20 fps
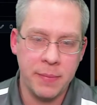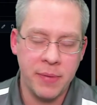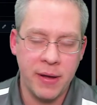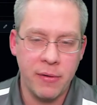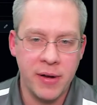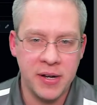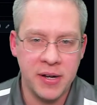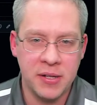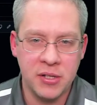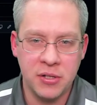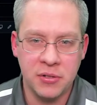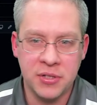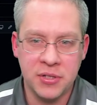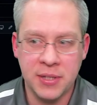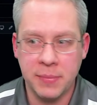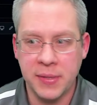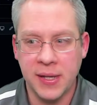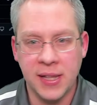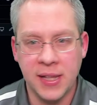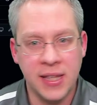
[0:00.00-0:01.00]
I wanted to do
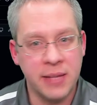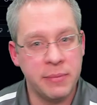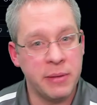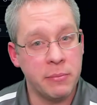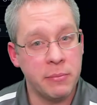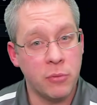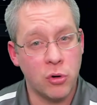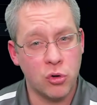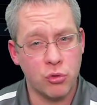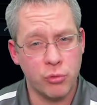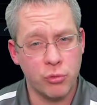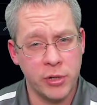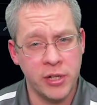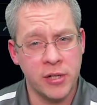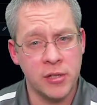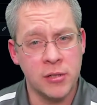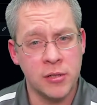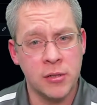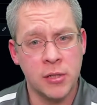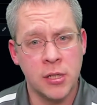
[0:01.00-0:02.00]
something a little bit more
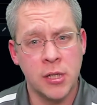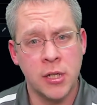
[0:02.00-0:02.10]
real,